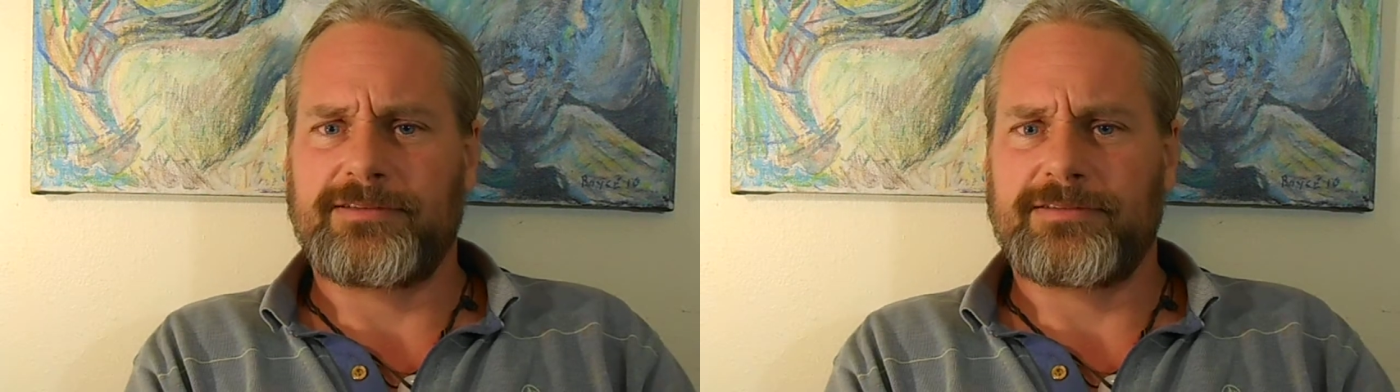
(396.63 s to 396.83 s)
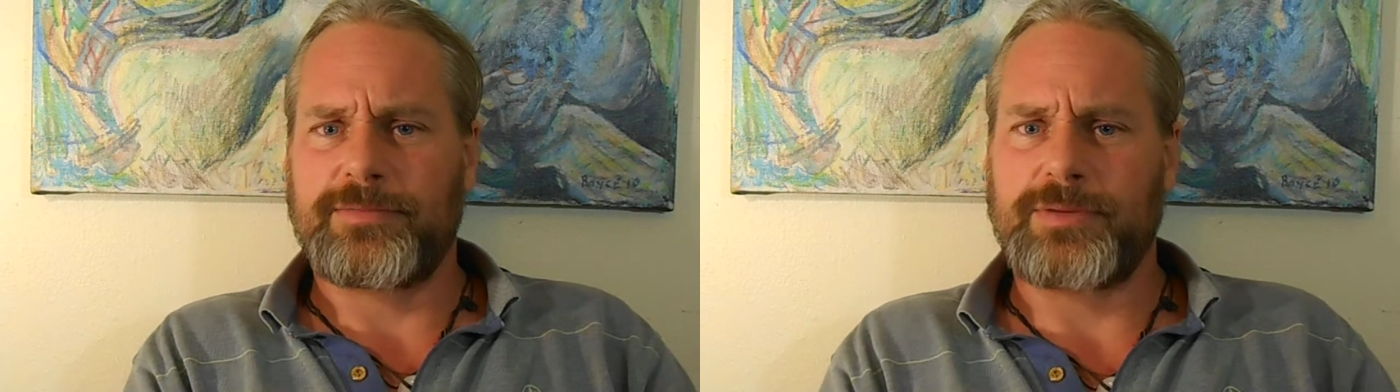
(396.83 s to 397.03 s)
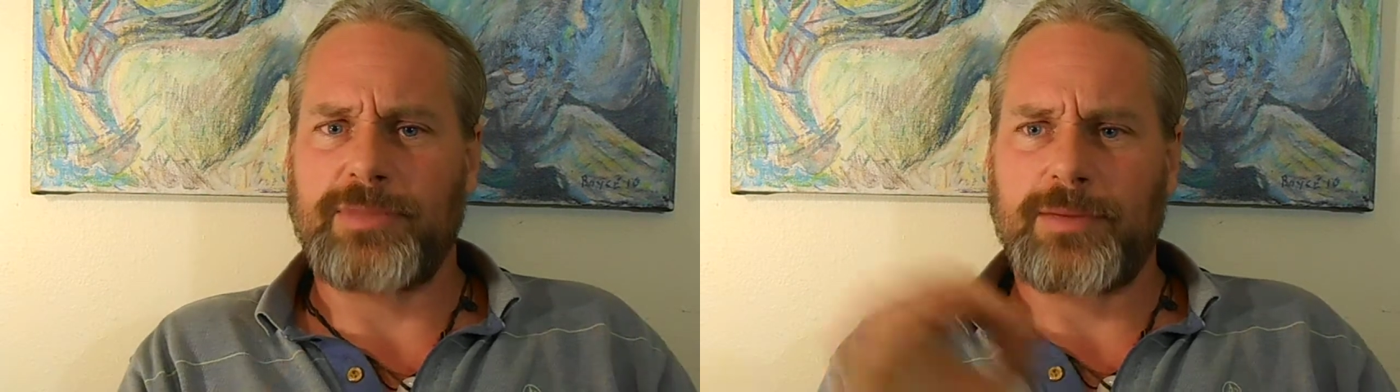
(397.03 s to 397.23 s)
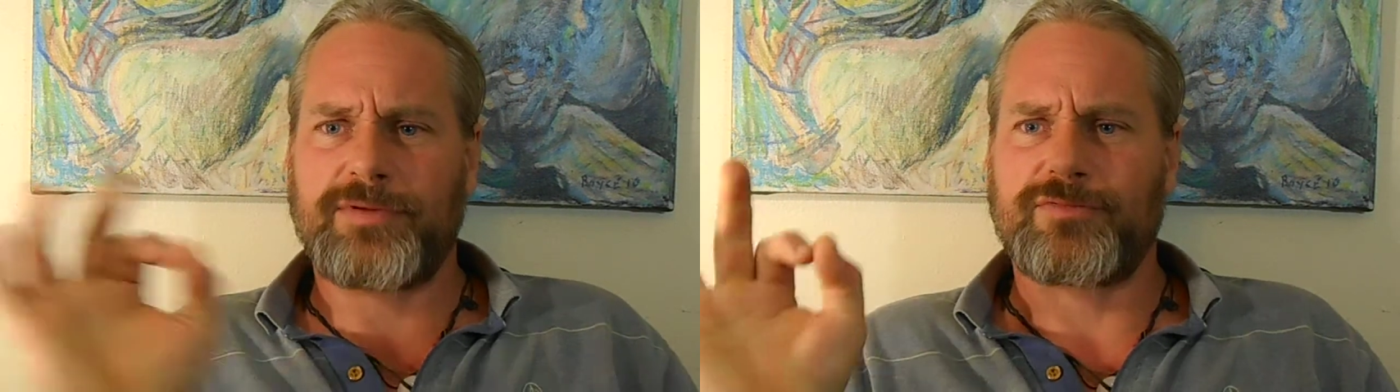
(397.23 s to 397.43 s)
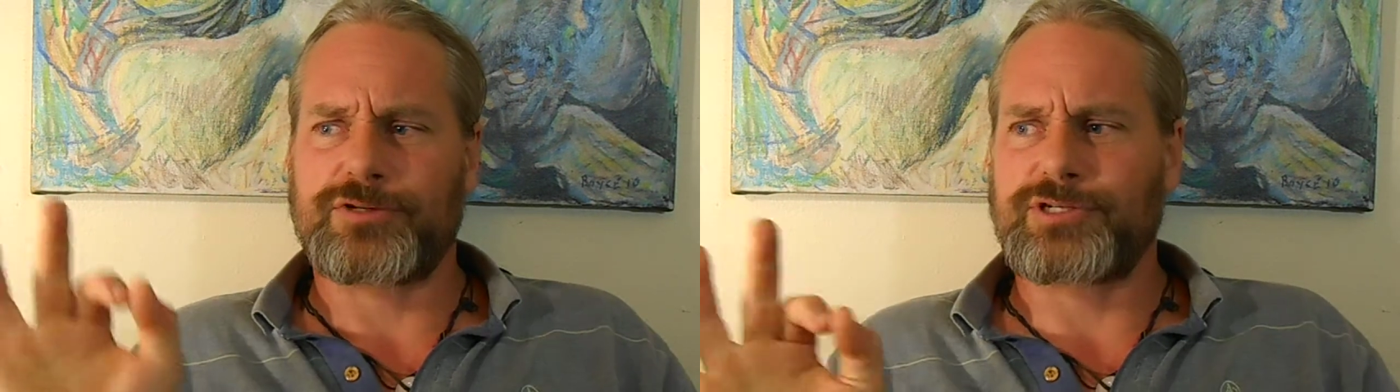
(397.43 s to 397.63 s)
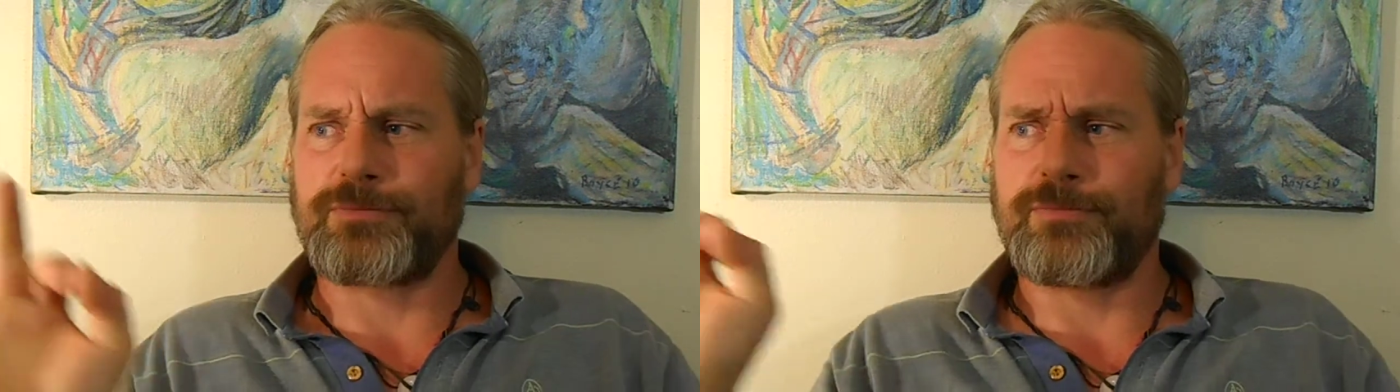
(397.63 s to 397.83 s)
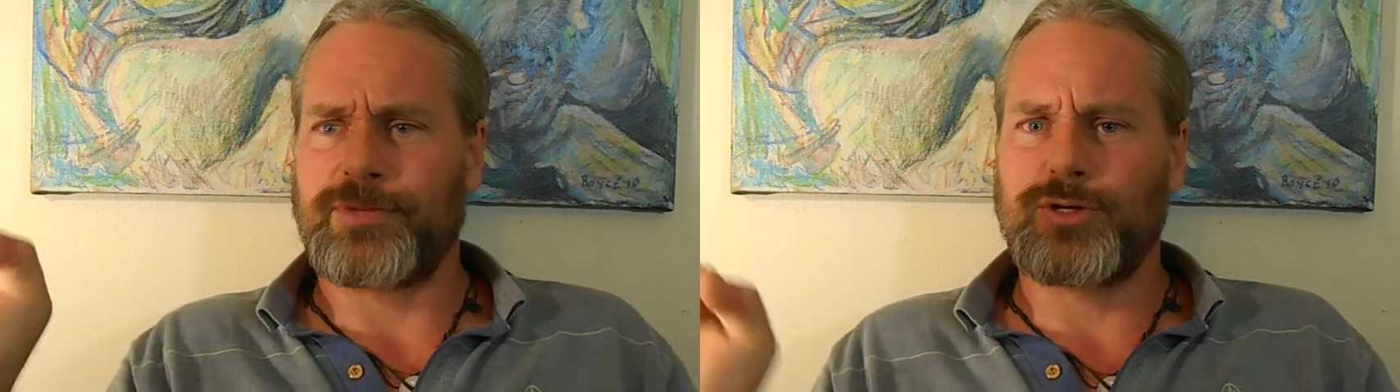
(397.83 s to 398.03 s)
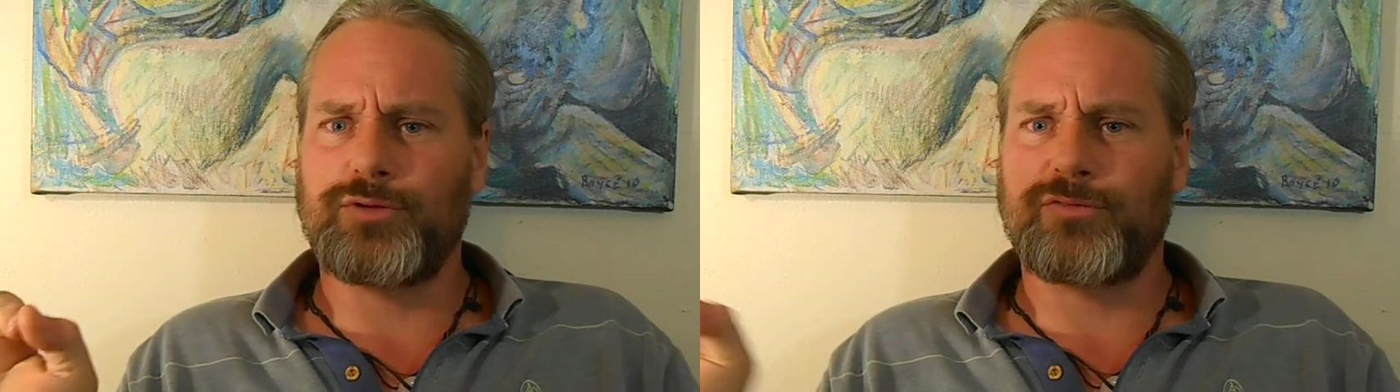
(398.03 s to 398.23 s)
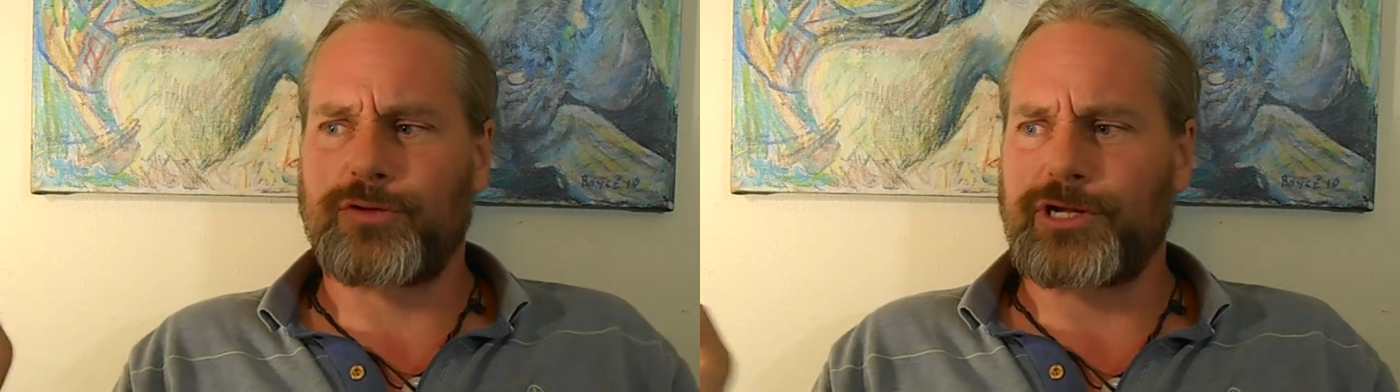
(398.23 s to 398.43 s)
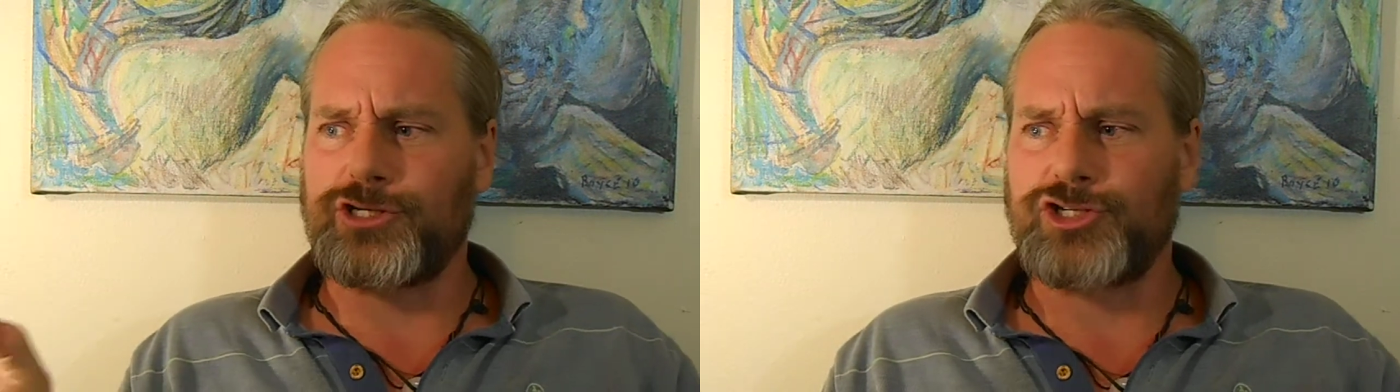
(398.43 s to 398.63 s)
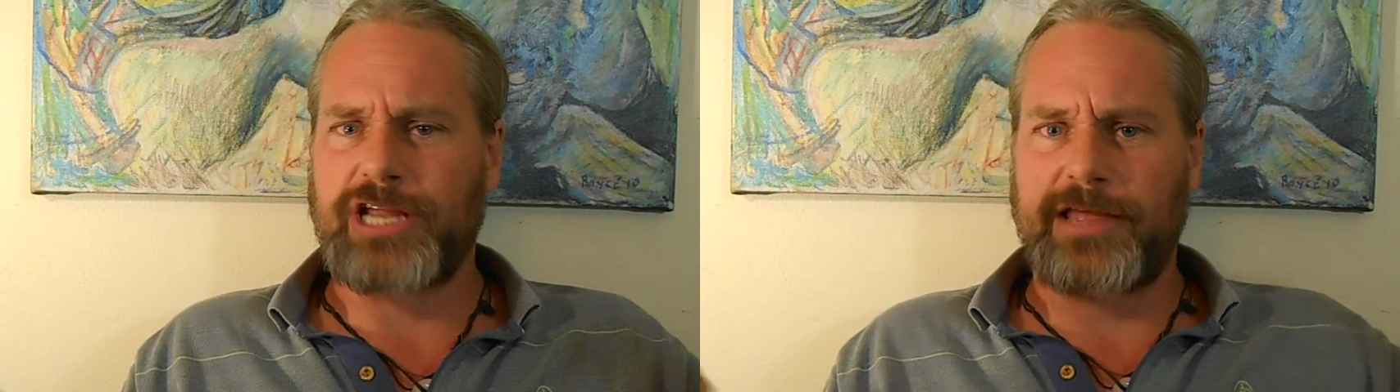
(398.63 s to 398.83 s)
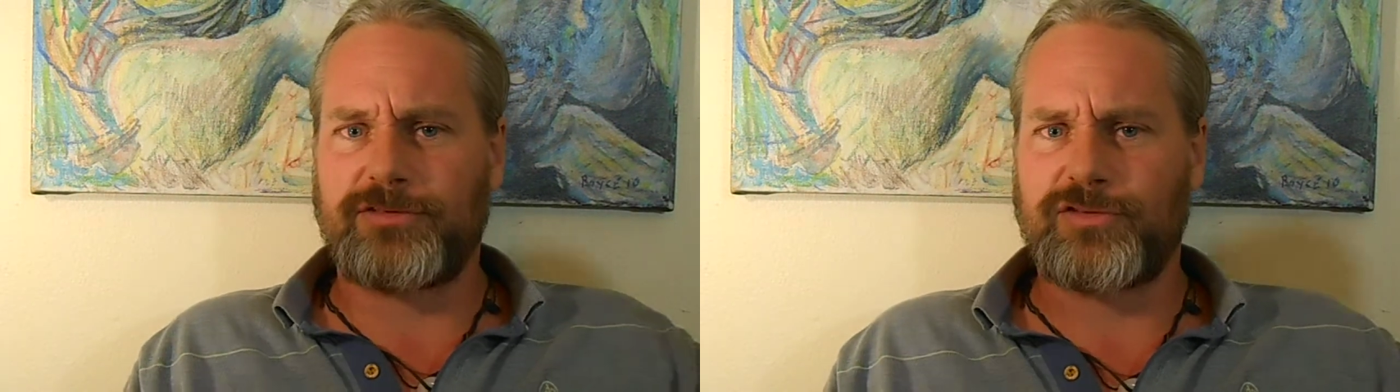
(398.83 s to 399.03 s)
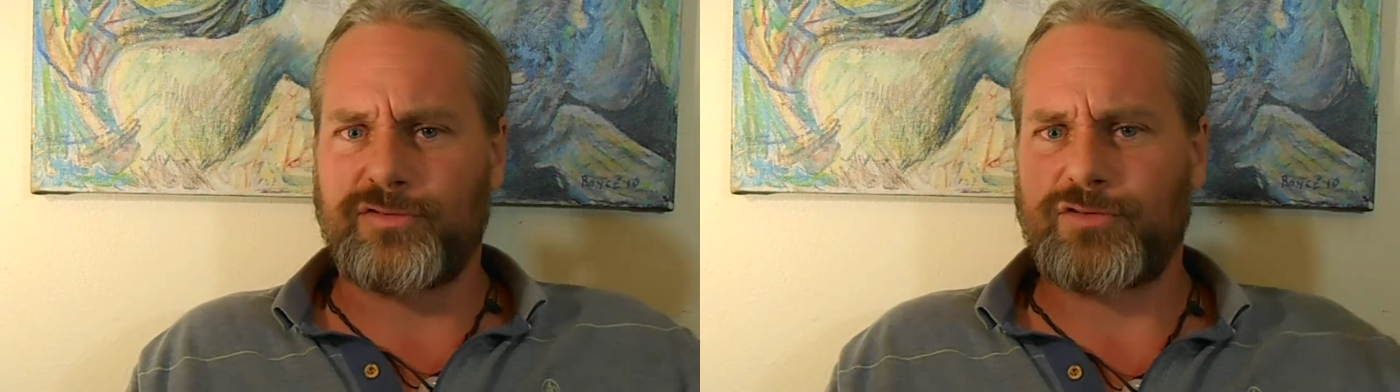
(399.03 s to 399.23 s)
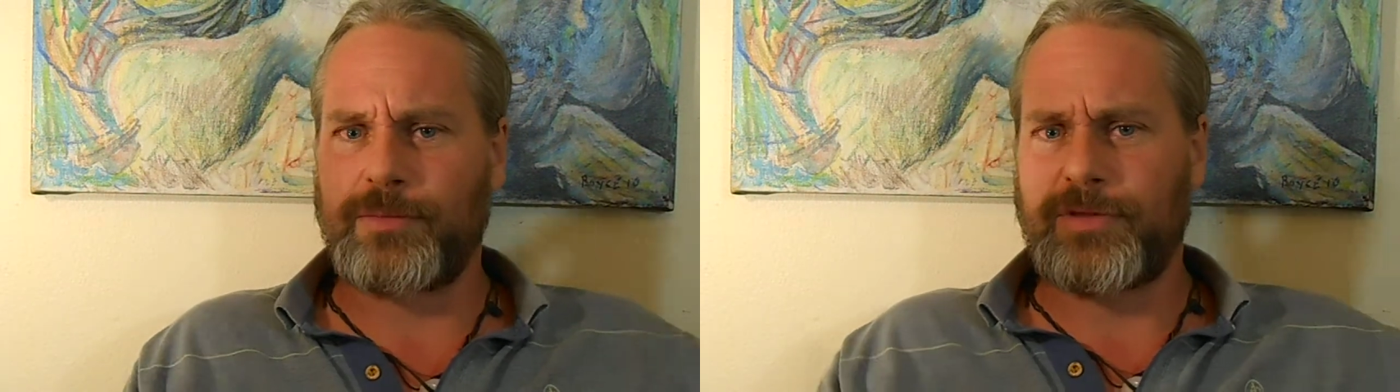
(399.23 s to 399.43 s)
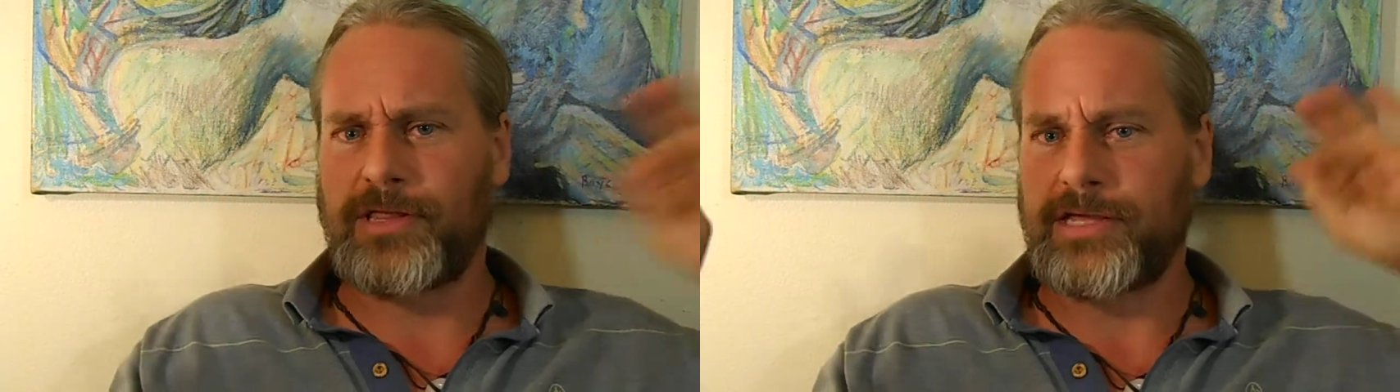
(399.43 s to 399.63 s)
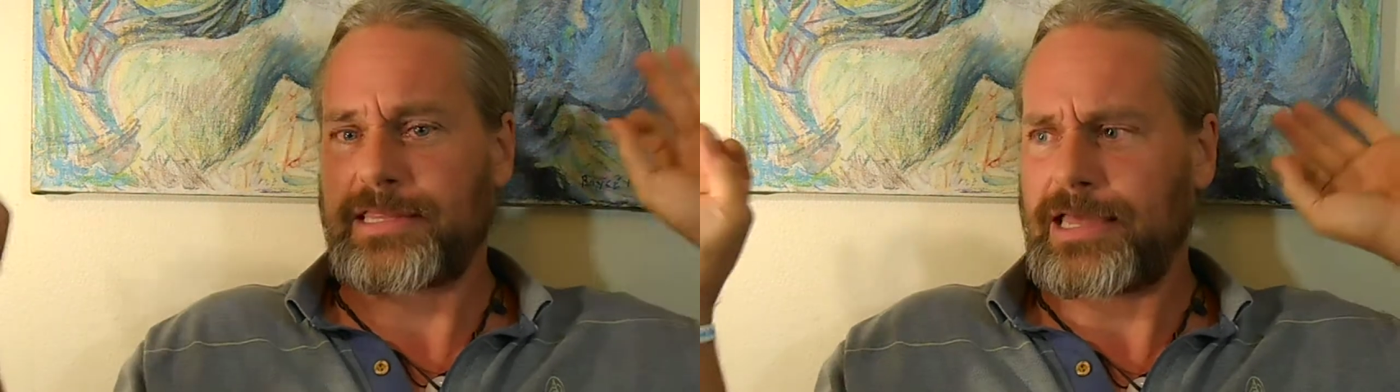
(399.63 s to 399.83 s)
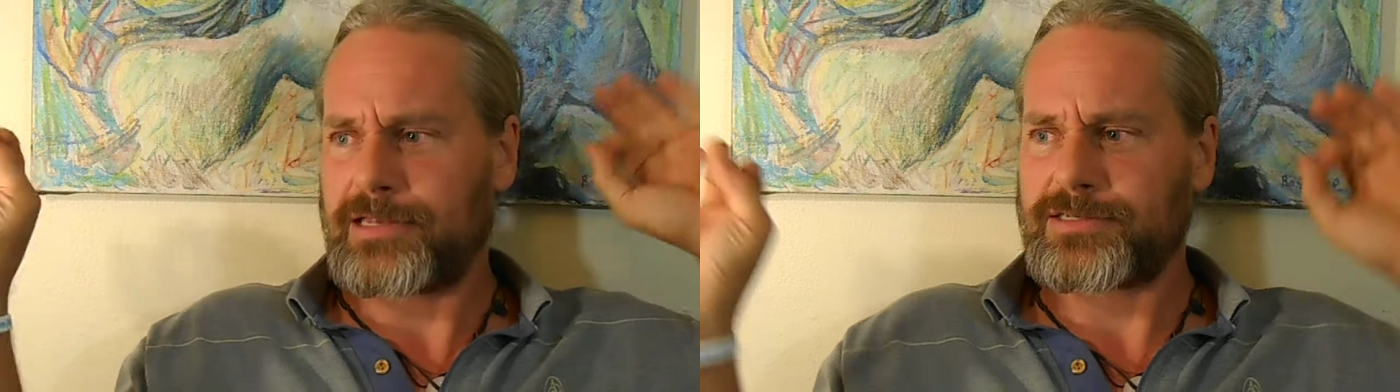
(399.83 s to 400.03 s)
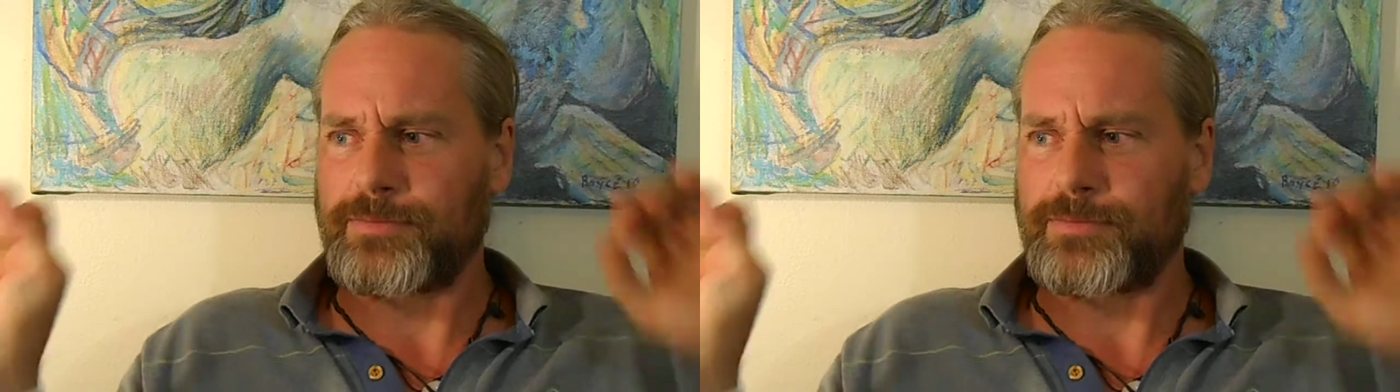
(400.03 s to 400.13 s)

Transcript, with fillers: I mean, maybe for some maneuvering jets or something like that,